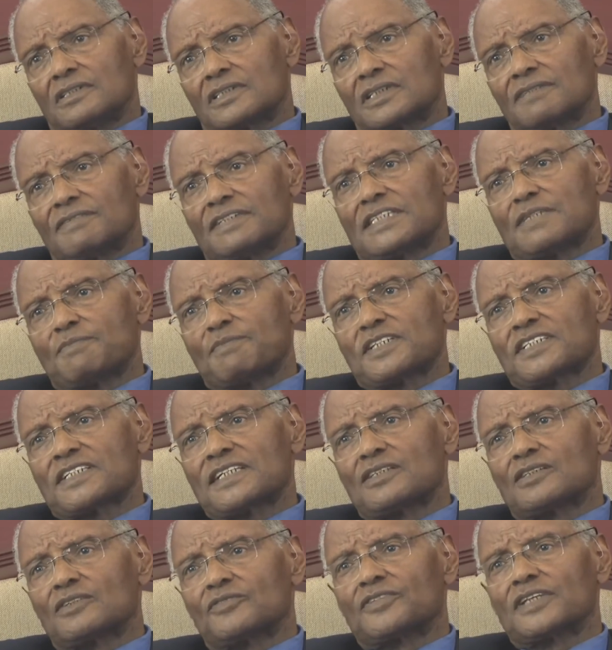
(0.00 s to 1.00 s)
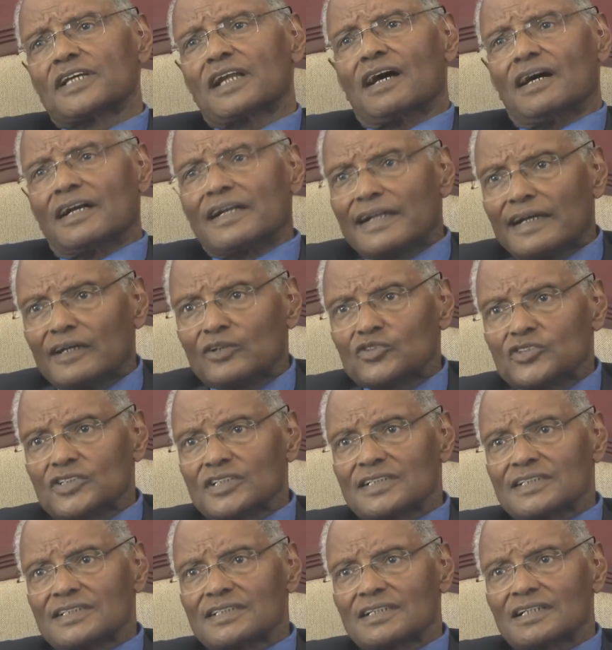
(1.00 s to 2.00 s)
70% of their
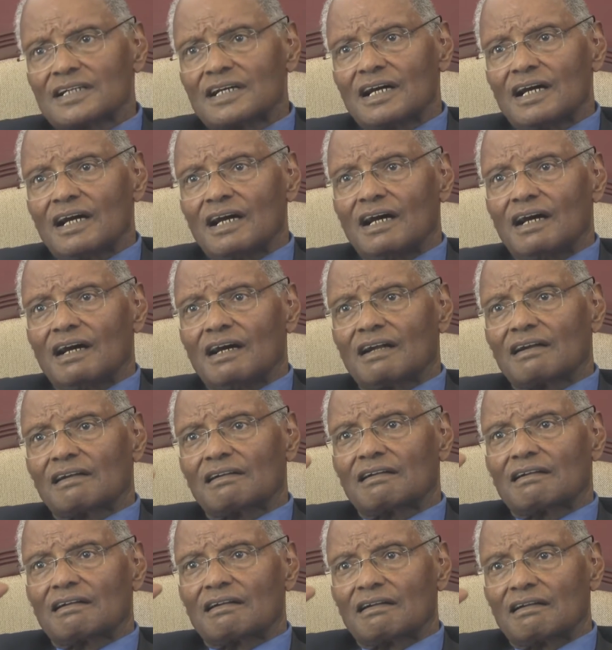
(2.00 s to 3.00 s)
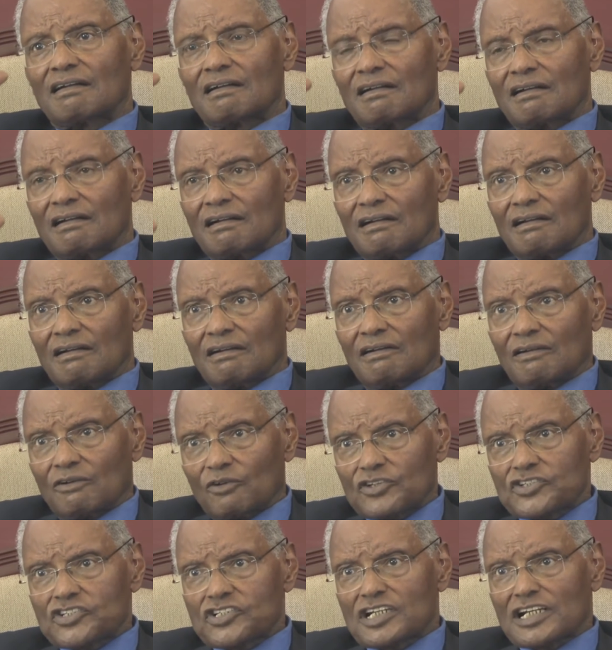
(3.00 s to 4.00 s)
announcers are
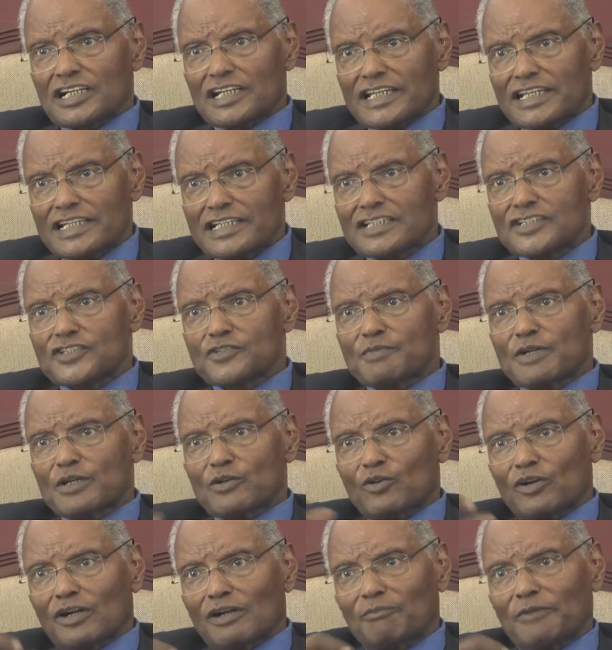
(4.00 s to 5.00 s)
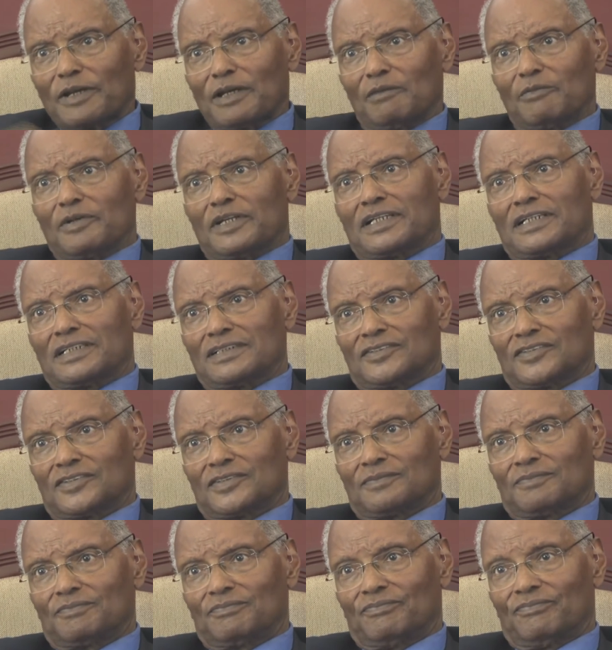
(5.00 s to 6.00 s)
original Englishmen or Americans.
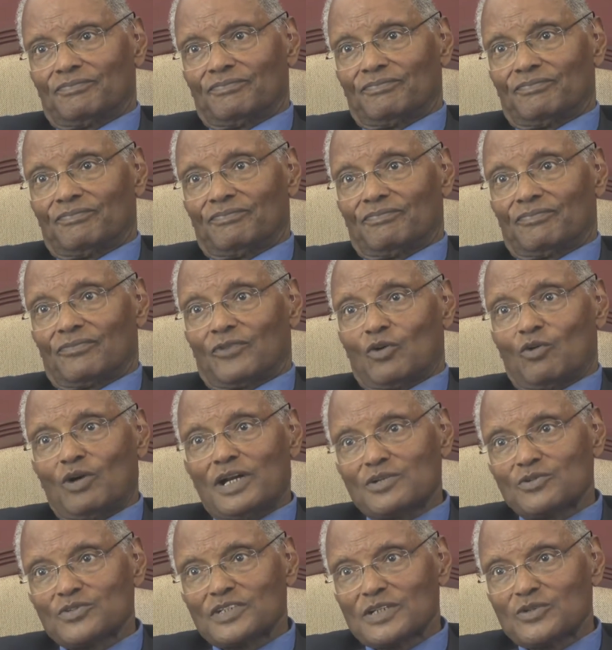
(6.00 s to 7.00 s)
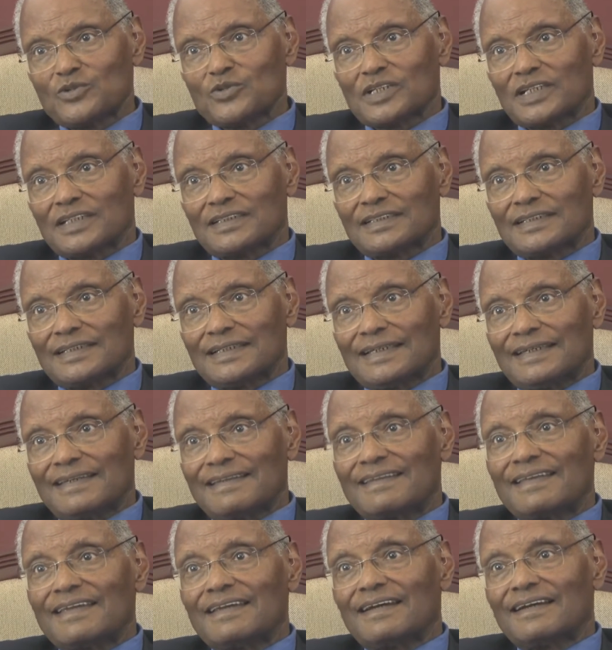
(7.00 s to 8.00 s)
Why do they do that?
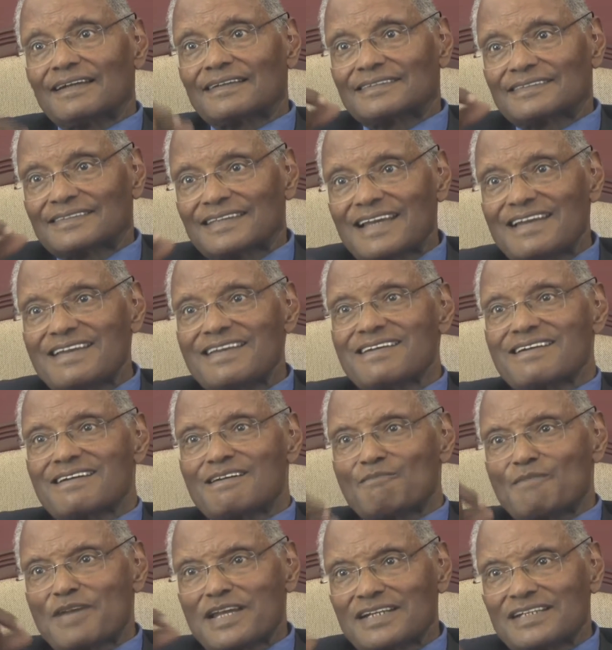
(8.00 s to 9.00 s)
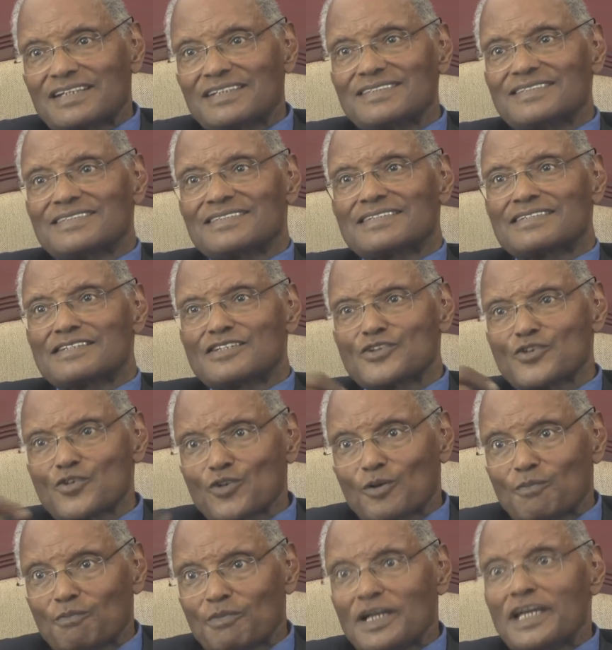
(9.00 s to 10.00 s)
They are telling Americans and
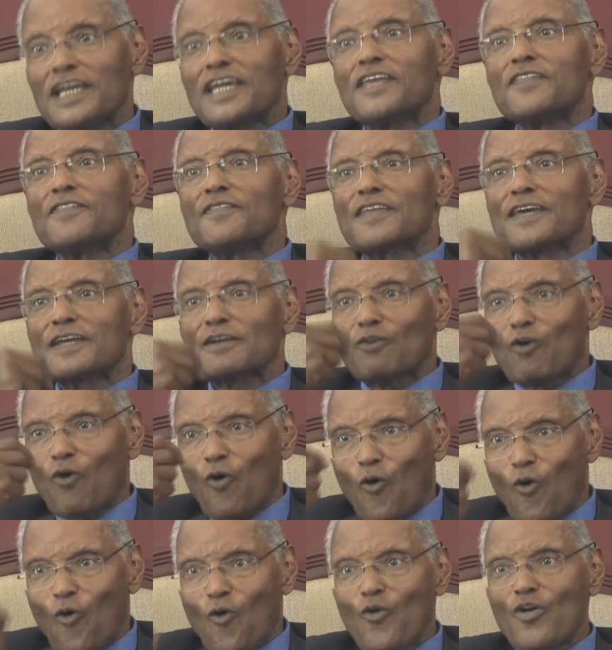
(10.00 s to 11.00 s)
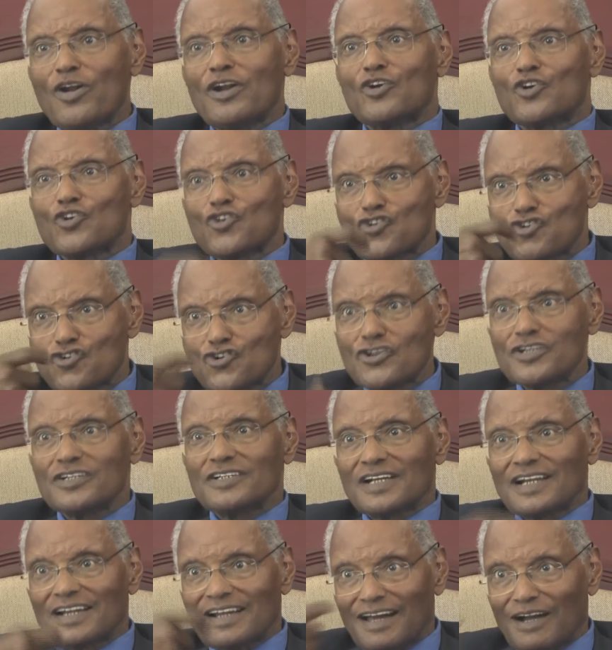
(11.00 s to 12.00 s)
Europe in their own good
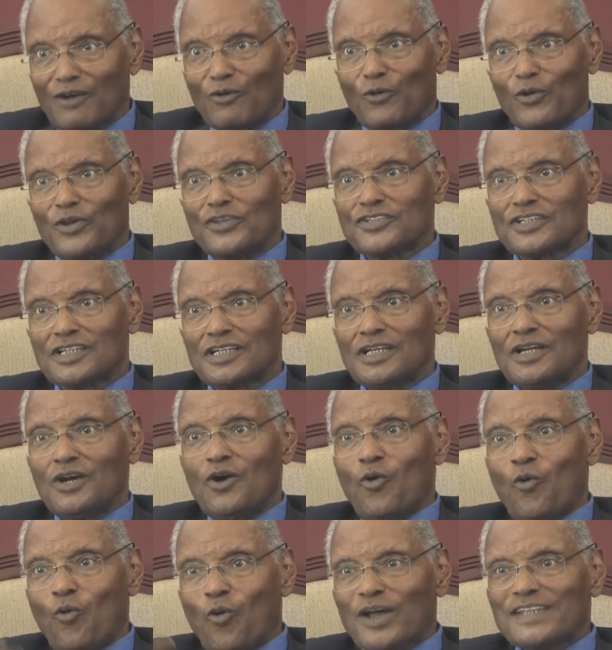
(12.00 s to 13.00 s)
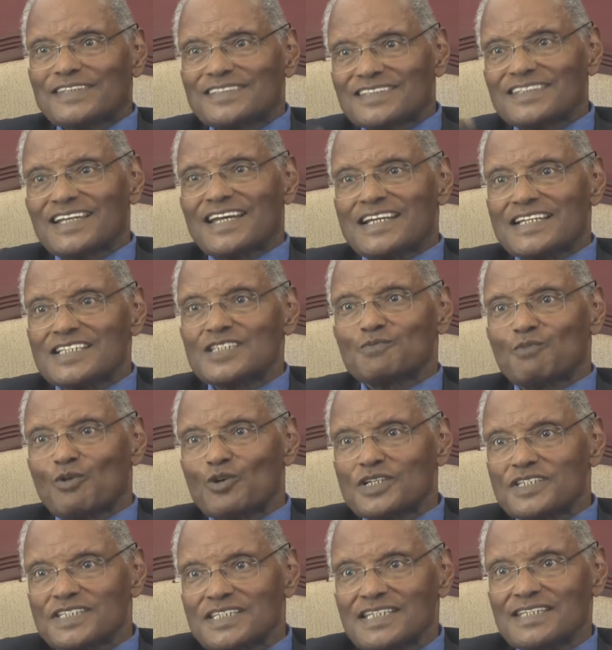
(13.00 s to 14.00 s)
language what Chinese policy